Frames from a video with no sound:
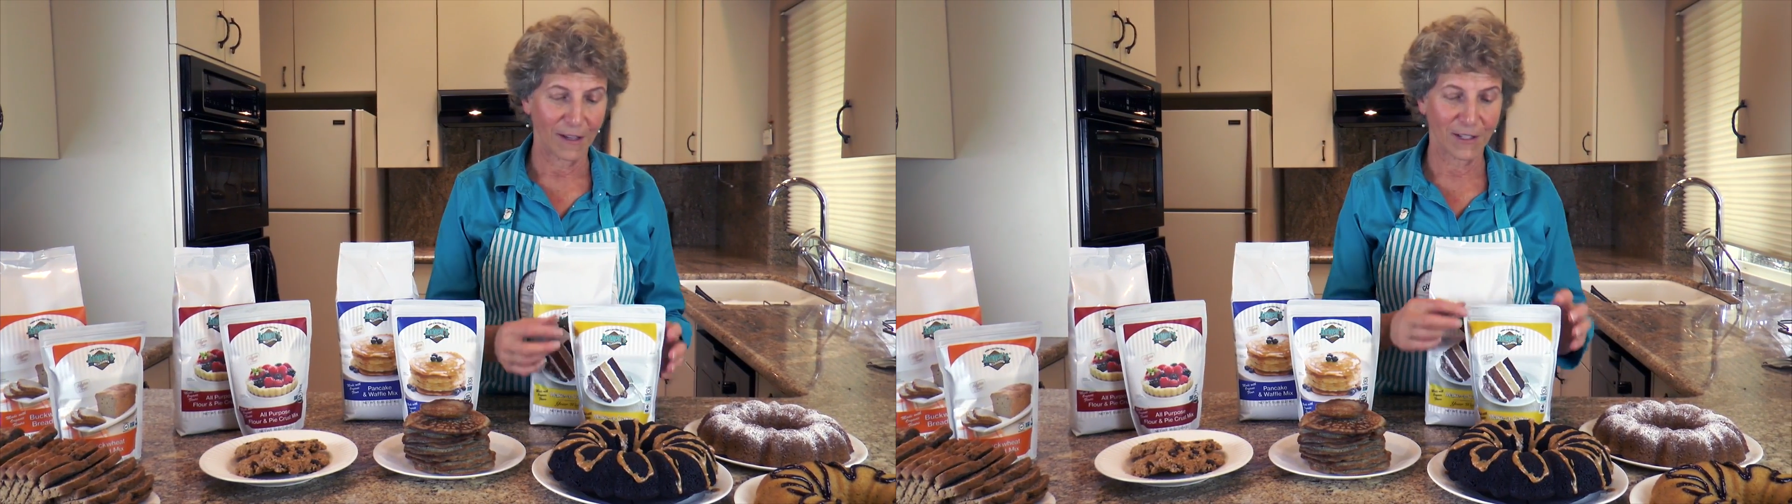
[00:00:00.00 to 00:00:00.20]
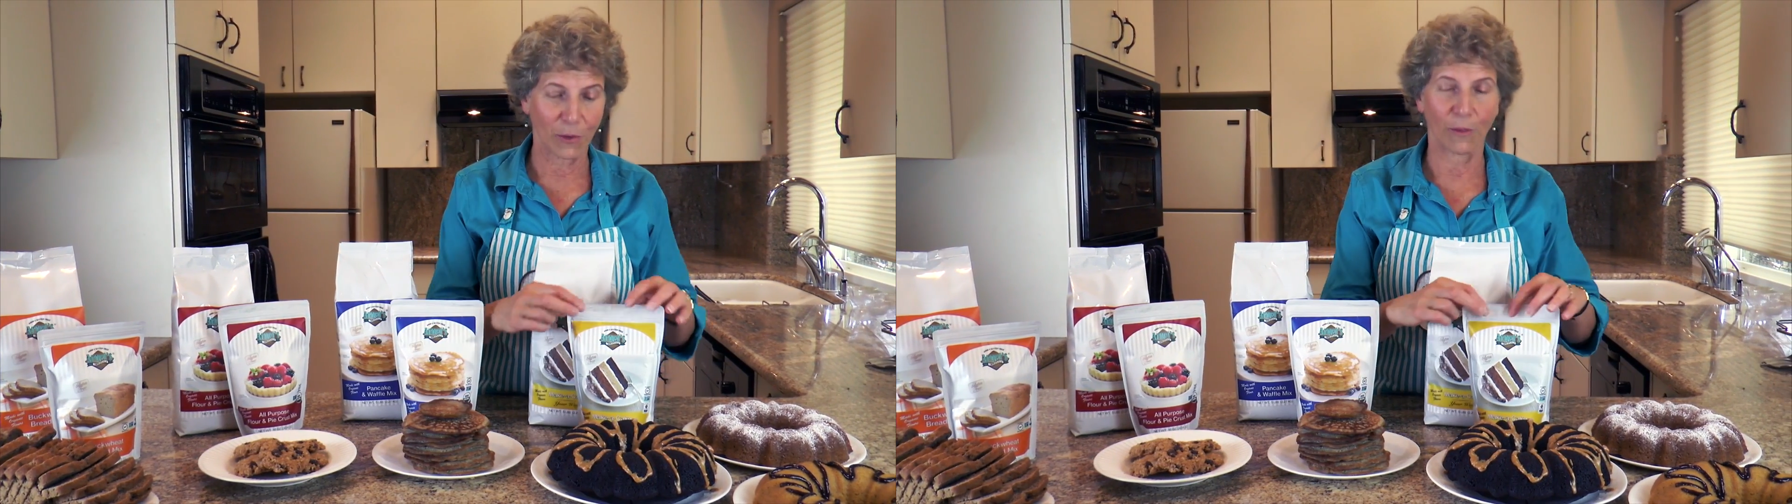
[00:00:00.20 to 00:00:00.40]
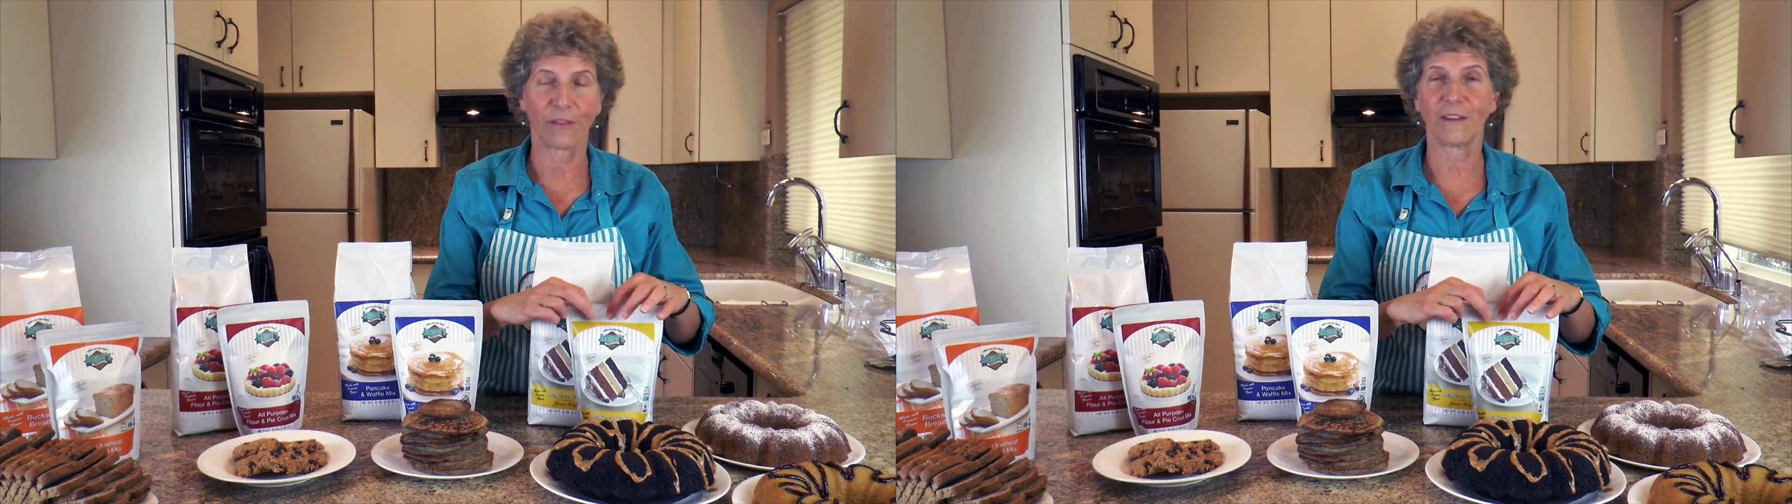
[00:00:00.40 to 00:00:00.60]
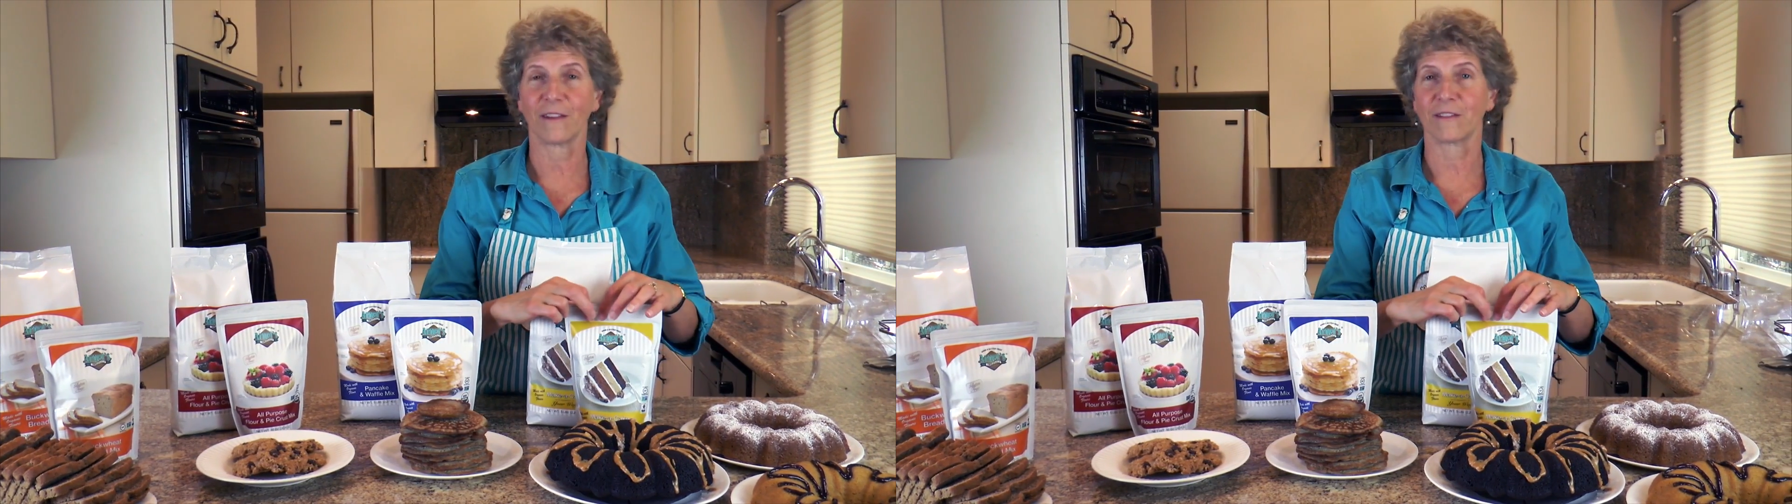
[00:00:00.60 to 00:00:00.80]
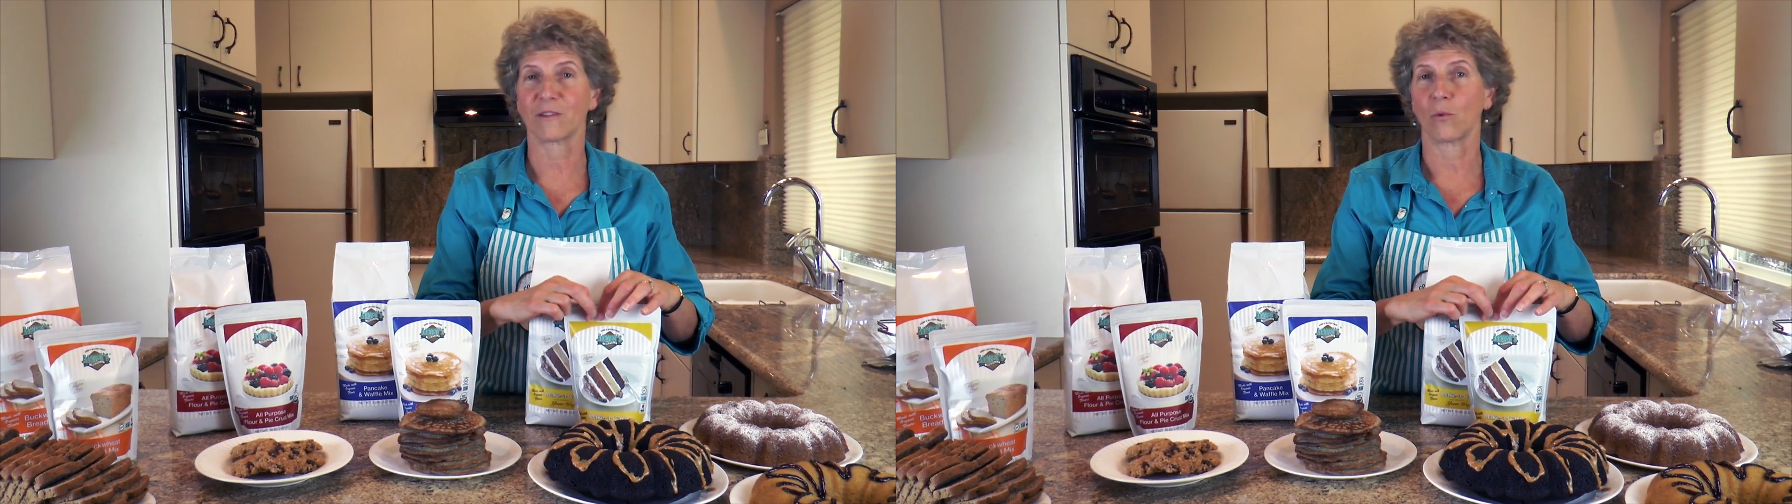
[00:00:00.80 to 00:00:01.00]
So
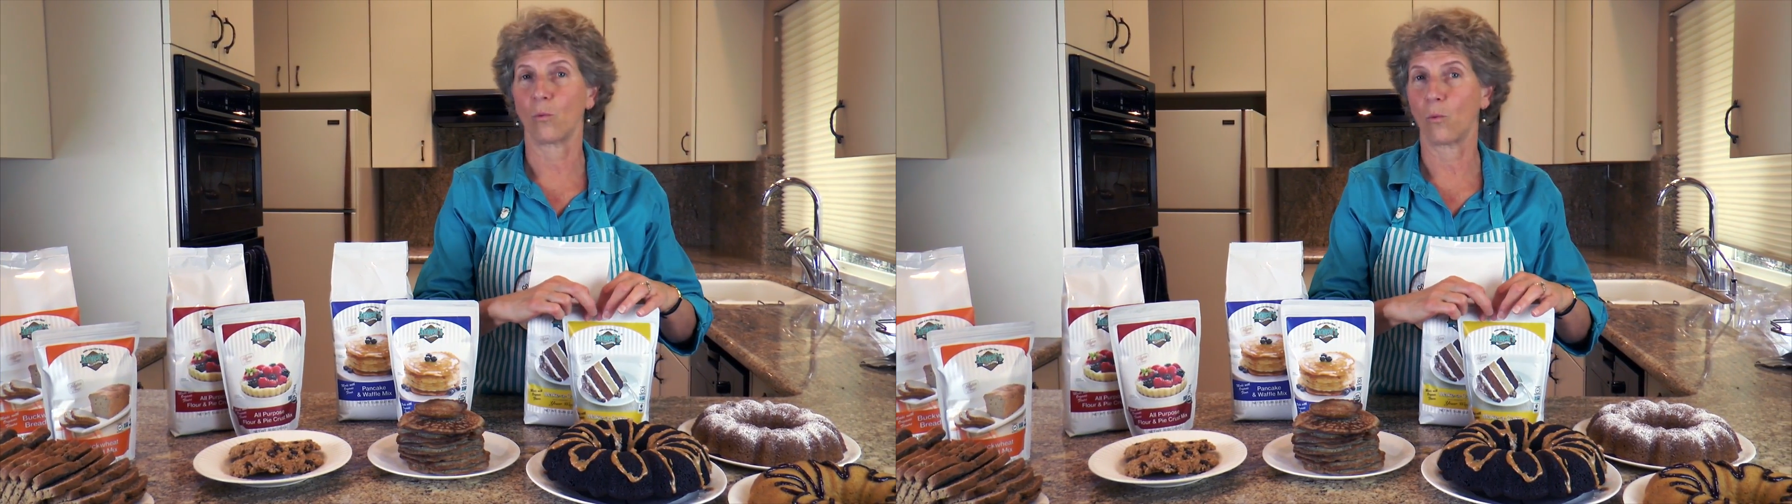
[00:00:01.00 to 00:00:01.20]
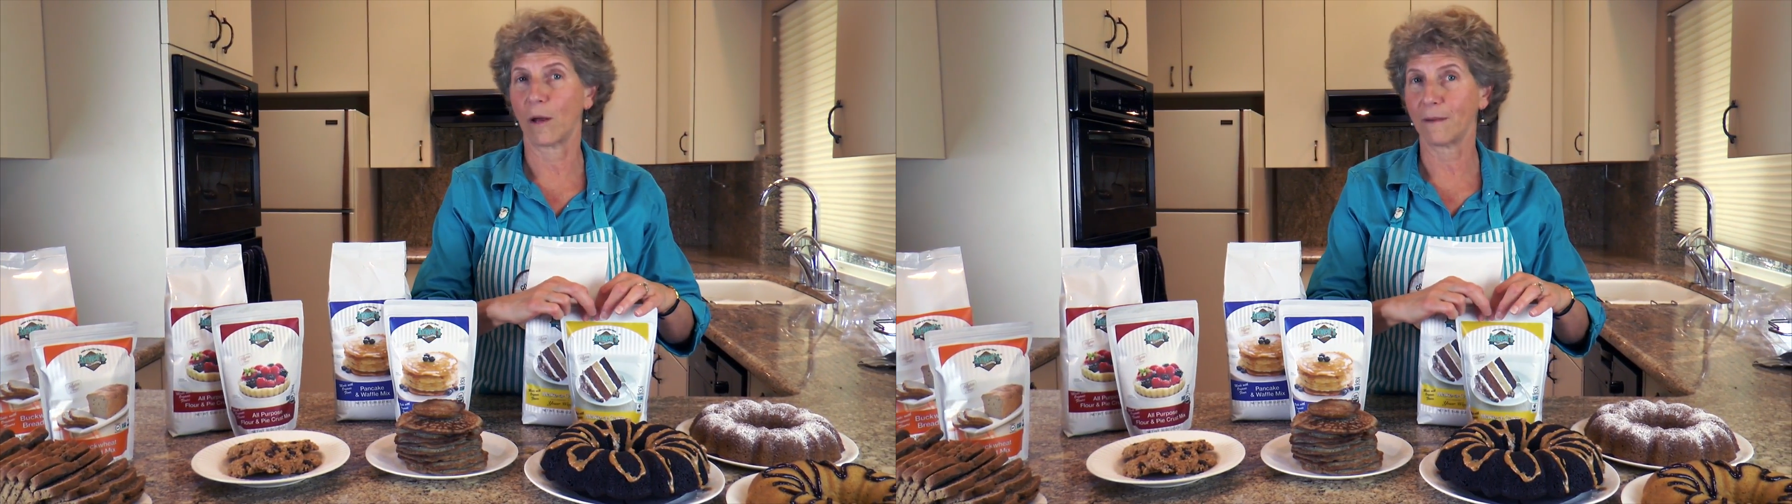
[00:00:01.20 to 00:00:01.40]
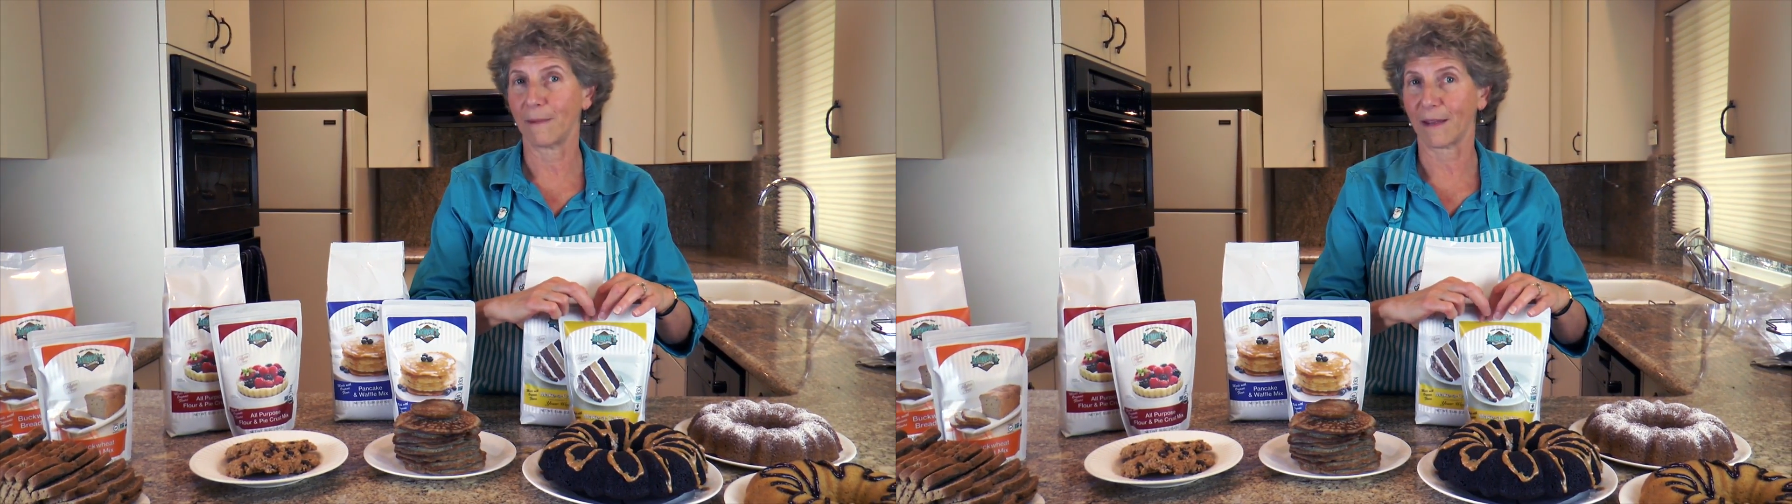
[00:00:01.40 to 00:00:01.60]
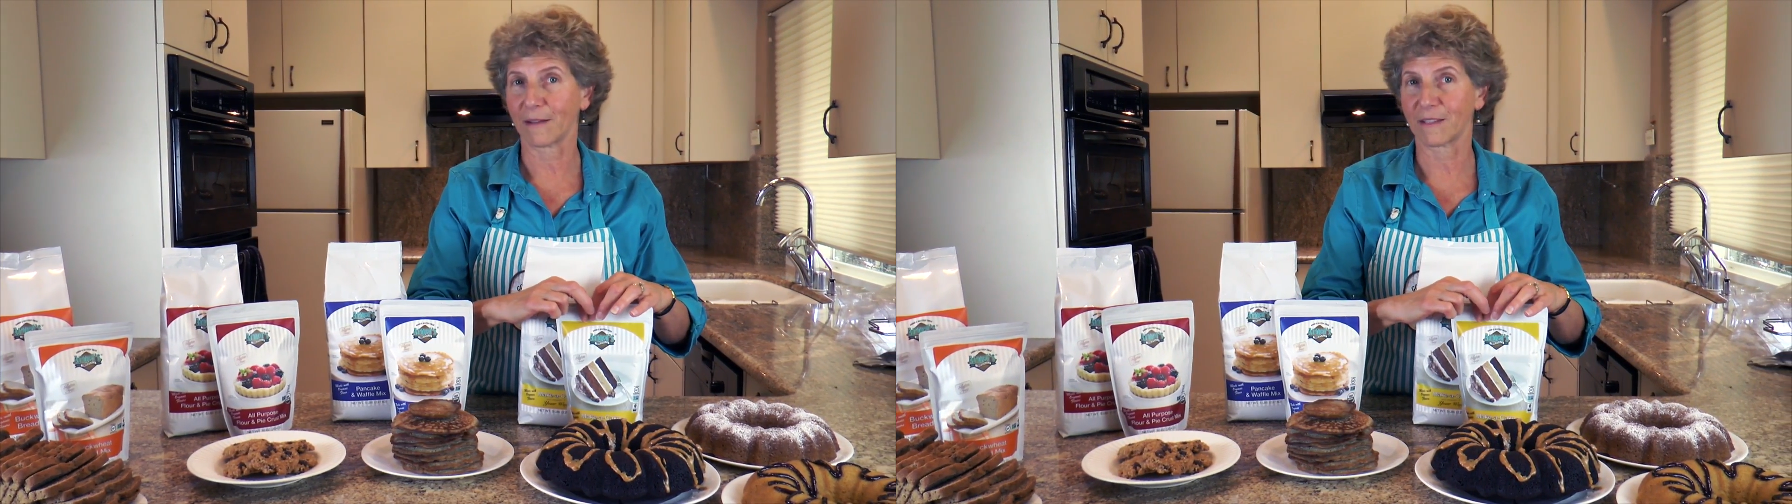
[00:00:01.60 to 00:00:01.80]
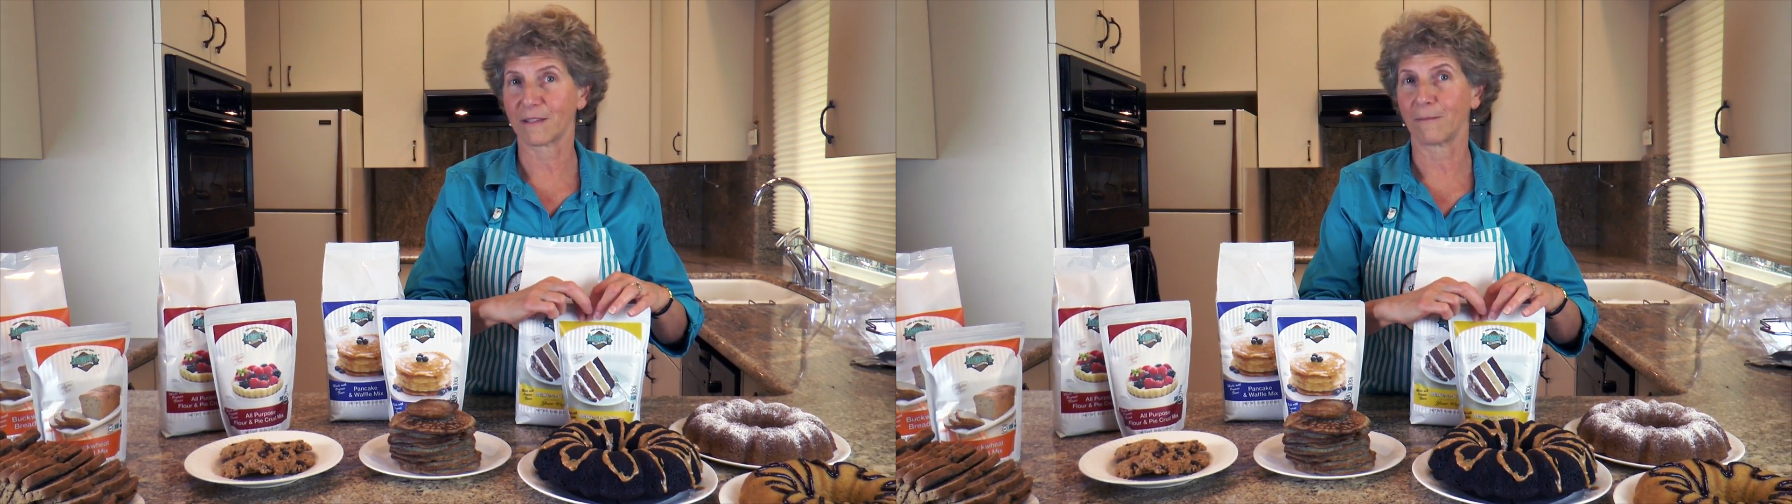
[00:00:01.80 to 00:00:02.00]
this one
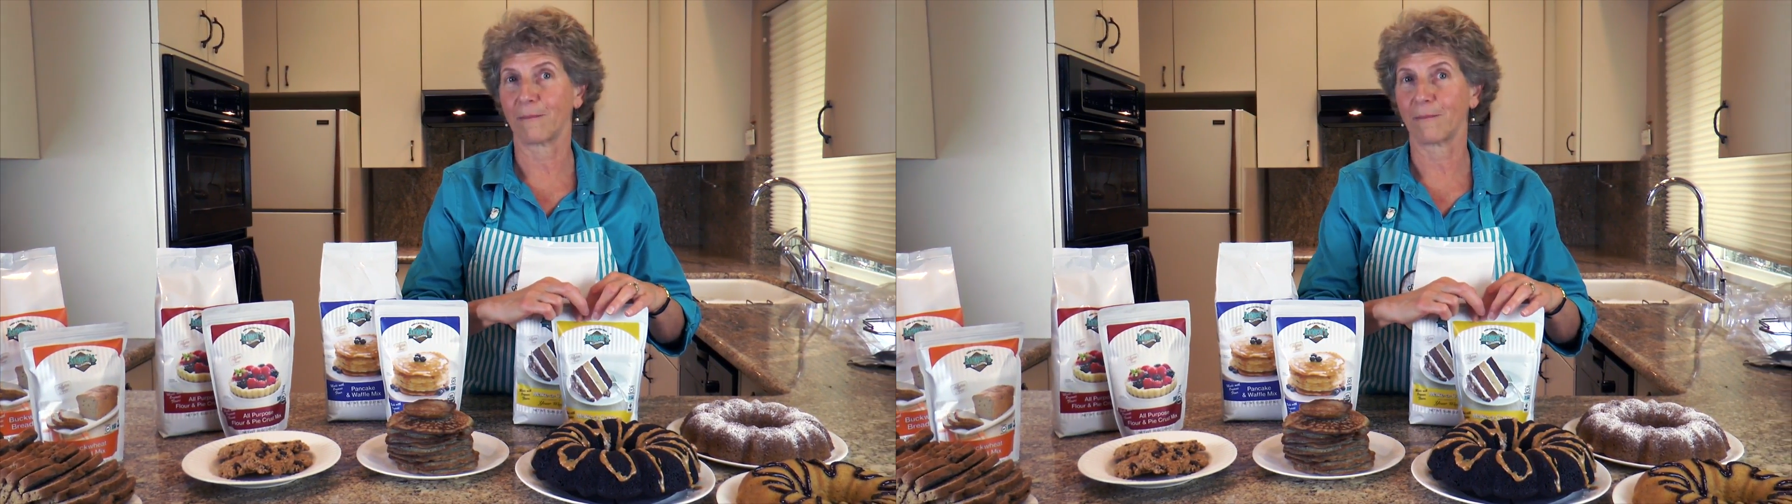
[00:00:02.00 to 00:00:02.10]
mix